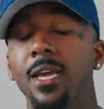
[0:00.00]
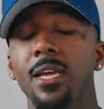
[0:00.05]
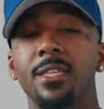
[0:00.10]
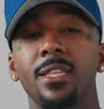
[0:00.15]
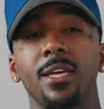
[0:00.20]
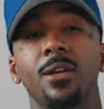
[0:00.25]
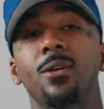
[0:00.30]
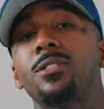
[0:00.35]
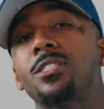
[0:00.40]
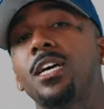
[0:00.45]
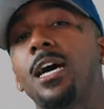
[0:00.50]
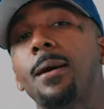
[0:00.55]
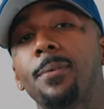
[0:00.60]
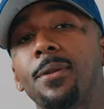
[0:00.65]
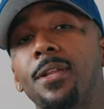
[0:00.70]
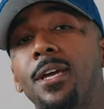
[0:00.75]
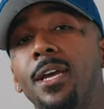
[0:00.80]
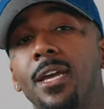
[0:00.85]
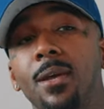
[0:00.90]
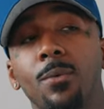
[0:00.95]
And then on top
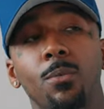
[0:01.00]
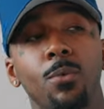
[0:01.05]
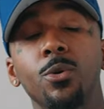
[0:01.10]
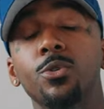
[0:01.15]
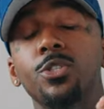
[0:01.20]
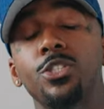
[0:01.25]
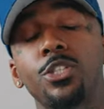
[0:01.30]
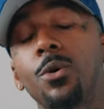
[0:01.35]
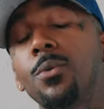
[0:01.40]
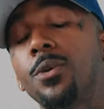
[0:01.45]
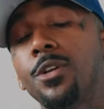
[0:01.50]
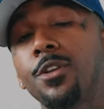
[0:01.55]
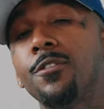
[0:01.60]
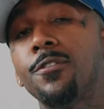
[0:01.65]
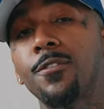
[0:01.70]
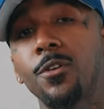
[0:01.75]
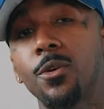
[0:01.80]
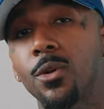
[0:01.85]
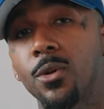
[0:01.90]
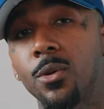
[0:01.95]
of that, it will show in your
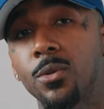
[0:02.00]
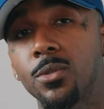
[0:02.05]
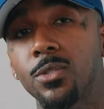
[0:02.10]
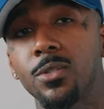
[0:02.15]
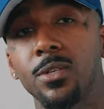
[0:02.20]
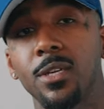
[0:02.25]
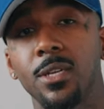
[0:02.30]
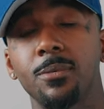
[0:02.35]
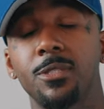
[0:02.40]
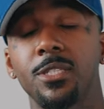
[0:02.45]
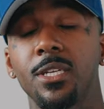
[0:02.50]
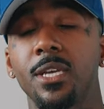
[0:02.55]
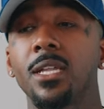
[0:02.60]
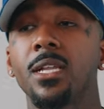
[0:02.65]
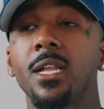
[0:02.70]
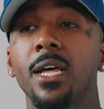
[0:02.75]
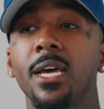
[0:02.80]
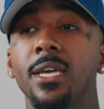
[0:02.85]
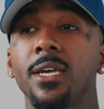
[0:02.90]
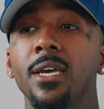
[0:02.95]
photos. You get what I'm
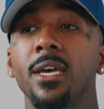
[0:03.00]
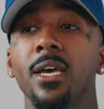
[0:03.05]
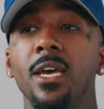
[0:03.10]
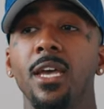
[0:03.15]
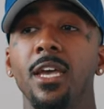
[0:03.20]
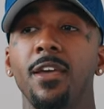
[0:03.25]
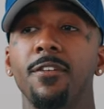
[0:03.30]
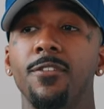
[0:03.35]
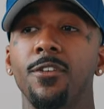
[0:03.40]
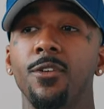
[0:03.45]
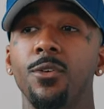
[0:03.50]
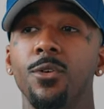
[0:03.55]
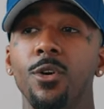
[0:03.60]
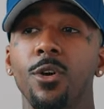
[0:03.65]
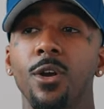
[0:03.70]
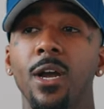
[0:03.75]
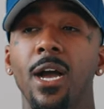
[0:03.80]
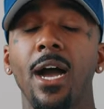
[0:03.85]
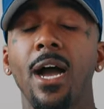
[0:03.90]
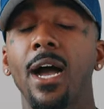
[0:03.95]
saying? Like if you
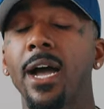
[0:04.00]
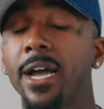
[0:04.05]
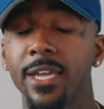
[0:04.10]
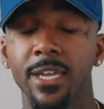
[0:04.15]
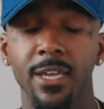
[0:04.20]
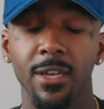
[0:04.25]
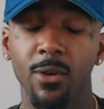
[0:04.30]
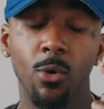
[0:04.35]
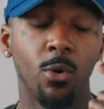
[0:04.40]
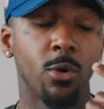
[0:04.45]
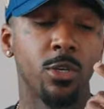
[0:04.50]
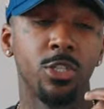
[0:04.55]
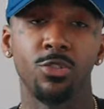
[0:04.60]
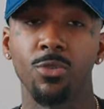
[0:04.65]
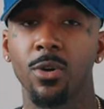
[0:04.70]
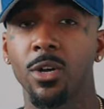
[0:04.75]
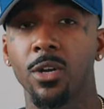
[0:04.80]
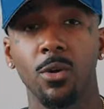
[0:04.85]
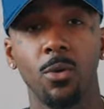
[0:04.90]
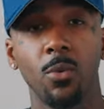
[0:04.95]
are high or
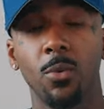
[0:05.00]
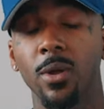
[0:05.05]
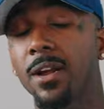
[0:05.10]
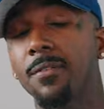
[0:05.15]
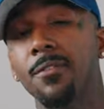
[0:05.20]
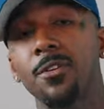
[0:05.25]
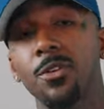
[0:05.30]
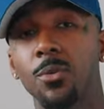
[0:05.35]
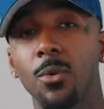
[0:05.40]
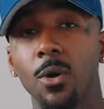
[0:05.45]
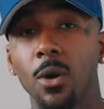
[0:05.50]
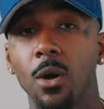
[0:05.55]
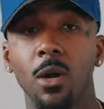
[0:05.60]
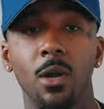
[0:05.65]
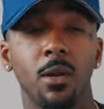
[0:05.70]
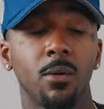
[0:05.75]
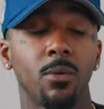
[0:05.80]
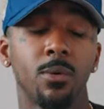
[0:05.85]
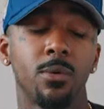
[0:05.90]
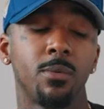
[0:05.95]
drunk or whatever you
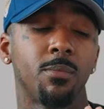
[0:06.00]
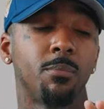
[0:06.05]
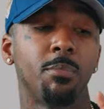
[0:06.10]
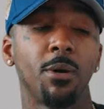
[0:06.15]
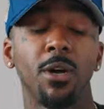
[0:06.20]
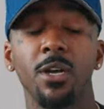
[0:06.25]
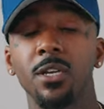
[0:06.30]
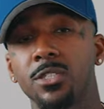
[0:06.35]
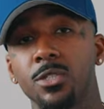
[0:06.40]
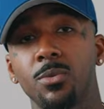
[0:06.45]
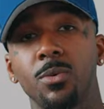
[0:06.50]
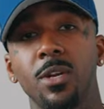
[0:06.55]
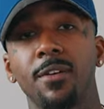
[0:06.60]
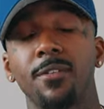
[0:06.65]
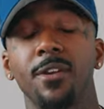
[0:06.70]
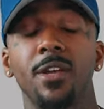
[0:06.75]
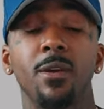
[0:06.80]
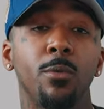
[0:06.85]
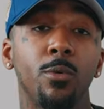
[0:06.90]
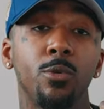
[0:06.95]
are or buzzed or
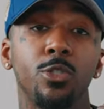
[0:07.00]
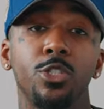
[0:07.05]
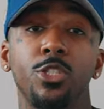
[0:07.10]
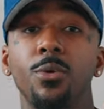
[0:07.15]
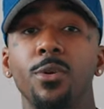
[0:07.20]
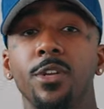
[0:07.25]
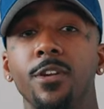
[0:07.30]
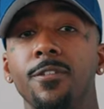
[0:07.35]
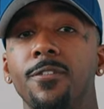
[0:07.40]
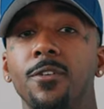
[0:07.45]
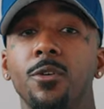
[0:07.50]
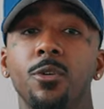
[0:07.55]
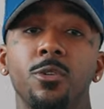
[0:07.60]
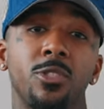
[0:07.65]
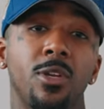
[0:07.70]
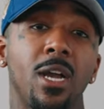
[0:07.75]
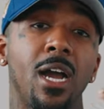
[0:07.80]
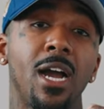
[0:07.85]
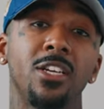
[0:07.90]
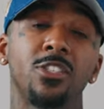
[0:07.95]
whatever, it will show in your
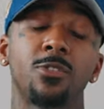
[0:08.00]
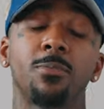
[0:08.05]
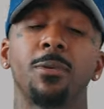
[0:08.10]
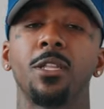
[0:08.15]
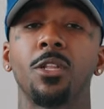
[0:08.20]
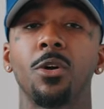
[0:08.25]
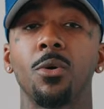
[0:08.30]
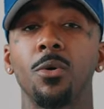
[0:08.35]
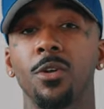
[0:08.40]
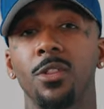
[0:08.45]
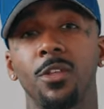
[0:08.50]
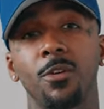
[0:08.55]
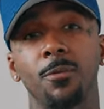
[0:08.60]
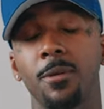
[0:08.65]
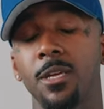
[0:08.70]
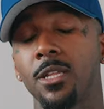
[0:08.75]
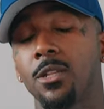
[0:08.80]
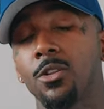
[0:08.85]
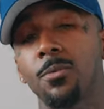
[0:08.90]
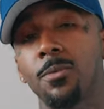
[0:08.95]
photos. Your eyes will be lower. They'll
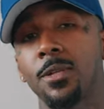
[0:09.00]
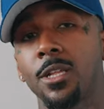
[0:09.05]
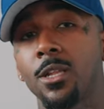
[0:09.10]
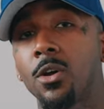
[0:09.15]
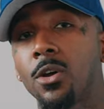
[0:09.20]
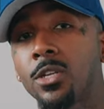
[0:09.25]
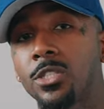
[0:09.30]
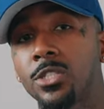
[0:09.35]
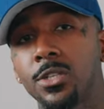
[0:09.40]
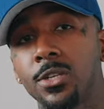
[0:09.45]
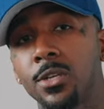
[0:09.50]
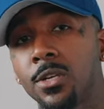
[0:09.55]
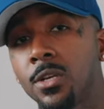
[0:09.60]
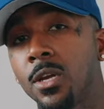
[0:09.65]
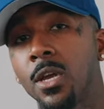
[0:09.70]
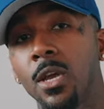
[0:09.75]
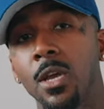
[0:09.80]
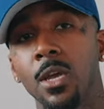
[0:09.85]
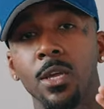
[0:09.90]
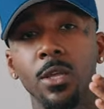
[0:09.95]
be a little bit glossier
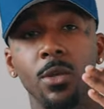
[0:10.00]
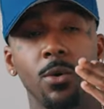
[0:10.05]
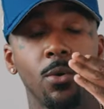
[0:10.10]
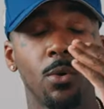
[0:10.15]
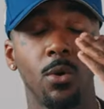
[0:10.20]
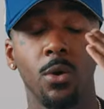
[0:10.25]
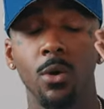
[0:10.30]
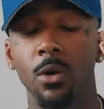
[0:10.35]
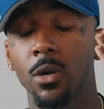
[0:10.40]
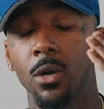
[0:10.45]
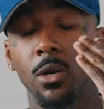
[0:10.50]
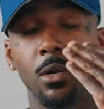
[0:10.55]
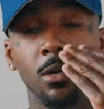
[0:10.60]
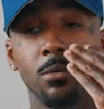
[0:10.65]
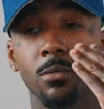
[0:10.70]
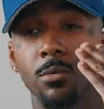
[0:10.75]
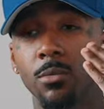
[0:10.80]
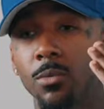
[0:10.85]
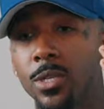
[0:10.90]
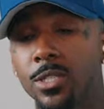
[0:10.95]
your
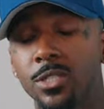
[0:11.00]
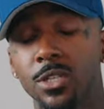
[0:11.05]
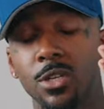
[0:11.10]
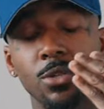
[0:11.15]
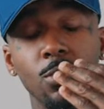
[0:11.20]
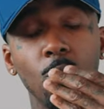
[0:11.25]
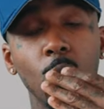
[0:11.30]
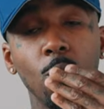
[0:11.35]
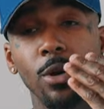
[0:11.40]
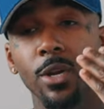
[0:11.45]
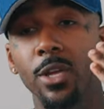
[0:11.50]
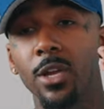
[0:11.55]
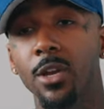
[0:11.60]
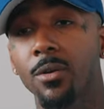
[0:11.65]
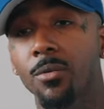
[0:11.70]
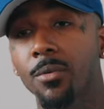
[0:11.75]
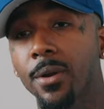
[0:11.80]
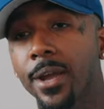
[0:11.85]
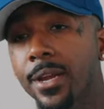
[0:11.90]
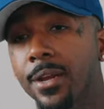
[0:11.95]
what is it cornea
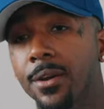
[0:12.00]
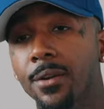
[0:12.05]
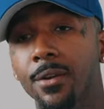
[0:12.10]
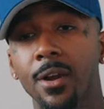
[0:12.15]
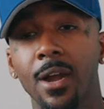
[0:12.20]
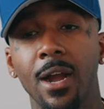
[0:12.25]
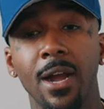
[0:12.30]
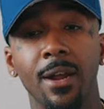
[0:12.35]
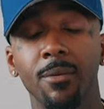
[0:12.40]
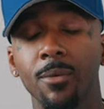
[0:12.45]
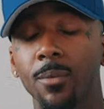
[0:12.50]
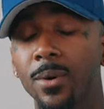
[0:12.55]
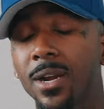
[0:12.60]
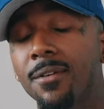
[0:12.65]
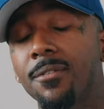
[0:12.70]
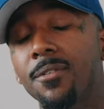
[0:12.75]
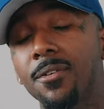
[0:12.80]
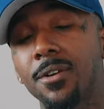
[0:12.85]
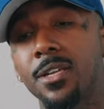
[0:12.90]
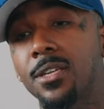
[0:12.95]
retina eye,
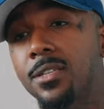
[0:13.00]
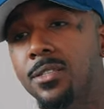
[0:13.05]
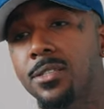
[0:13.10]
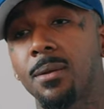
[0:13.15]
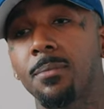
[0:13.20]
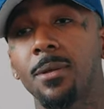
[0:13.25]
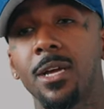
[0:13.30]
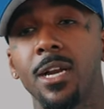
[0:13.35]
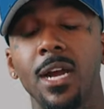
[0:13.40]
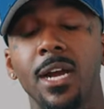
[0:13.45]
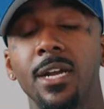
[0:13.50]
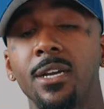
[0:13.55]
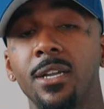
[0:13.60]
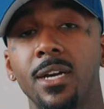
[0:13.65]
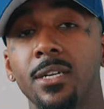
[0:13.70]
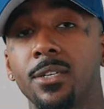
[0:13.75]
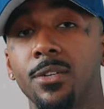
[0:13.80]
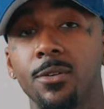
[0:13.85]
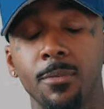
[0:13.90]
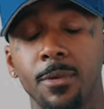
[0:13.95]
whatever it is i'm not an eye
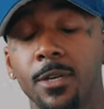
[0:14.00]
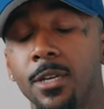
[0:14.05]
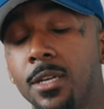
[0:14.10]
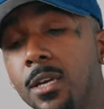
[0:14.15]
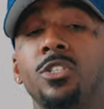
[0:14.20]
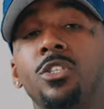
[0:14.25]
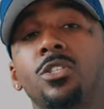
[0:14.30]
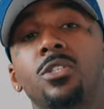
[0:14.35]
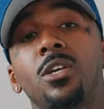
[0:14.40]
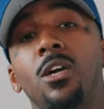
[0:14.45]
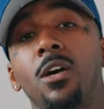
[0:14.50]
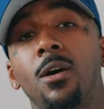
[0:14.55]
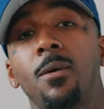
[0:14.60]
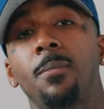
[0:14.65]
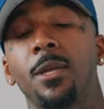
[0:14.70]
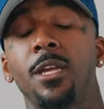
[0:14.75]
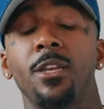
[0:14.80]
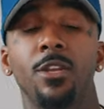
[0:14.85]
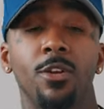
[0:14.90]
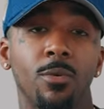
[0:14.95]
doctor but just
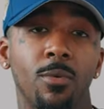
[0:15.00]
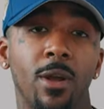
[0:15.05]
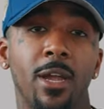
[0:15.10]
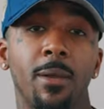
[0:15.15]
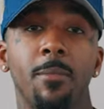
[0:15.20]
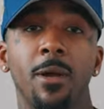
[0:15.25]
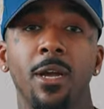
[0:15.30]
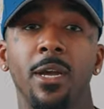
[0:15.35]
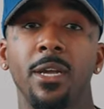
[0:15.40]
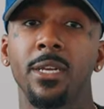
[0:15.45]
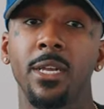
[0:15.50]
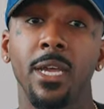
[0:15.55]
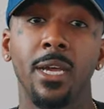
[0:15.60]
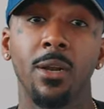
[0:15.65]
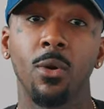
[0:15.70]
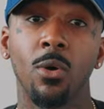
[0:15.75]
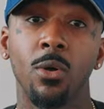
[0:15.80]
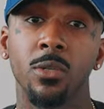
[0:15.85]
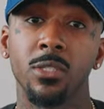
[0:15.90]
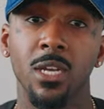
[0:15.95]
come in your right mind at
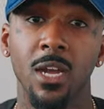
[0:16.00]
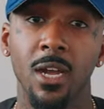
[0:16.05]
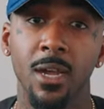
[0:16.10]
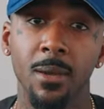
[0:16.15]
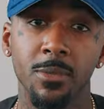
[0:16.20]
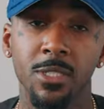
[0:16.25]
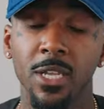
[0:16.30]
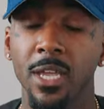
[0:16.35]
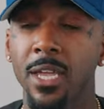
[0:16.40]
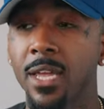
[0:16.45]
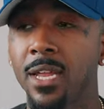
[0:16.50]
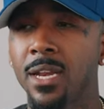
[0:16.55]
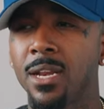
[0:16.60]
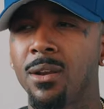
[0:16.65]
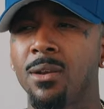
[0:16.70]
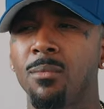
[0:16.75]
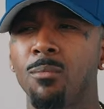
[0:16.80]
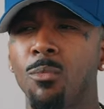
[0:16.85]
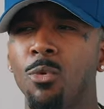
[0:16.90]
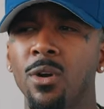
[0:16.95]
all times
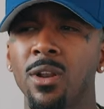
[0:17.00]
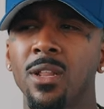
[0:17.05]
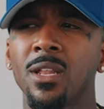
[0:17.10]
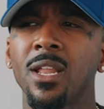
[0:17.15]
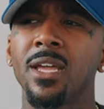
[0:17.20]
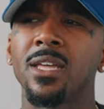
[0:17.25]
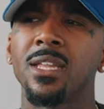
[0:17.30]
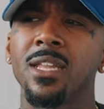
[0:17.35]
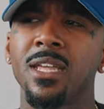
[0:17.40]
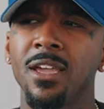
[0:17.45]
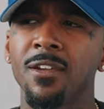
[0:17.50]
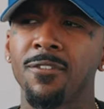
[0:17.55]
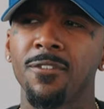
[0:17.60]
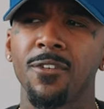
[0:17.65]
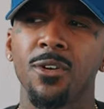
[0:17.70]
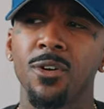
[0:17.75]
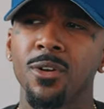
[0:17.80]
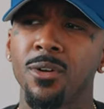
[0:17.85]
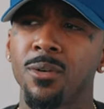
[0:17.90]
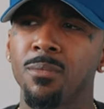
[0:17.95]
and more than likely if
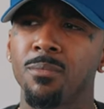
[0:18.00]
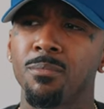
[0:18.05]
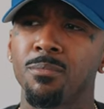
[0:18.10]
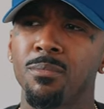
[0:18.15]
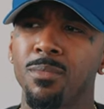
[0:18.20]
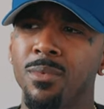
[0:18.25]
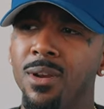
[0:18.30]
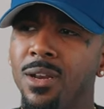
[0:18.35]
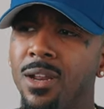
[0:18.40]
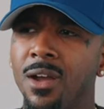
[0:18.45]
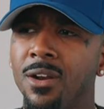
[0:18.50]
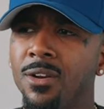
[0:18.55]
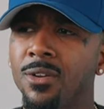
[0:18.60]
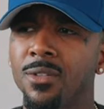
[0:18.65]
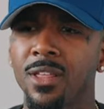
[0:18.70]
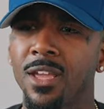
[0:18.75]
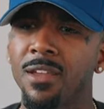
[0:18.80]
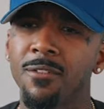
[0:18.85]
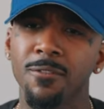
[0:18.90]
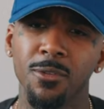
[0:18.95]
you're under
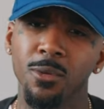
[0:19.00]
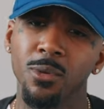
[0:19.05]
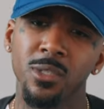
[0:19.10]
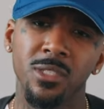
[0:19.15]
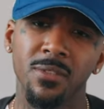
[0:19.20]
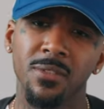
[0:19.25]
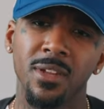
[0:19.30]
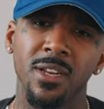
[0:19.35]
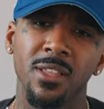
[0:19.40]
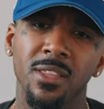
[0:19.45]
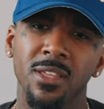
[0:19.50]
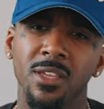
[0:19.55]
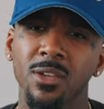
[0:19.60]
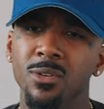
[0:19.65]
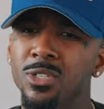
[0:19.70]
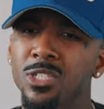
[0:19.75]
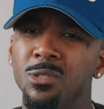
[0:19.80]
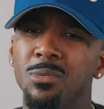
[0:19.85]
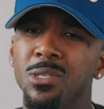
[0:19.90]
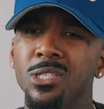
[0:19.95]
the influence of anything
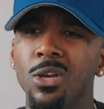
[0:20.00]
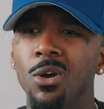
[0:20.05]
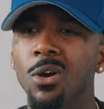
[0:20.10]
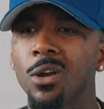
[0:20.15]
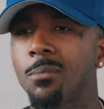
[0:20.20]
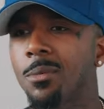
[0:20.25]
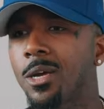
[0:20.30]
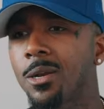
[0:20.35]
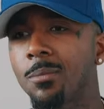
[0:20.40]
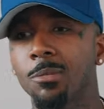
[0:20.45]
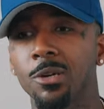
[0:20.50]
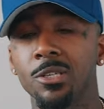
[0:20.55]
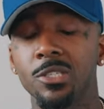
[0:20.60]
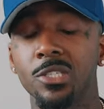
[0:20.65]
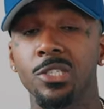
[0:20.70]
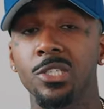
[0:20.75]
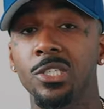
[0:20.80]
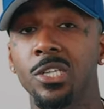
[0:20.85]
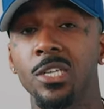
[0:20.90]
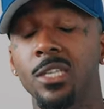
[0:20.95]
you'll just be talking about a bunch
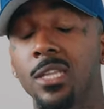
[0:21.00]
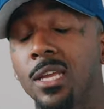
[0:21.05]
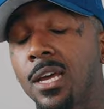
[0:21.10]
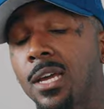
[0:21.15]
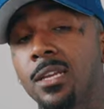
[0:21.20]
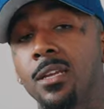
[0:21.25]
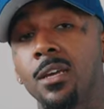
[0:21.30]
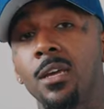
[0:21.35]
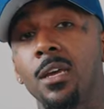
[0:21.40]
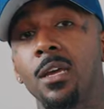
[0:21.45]
of shit that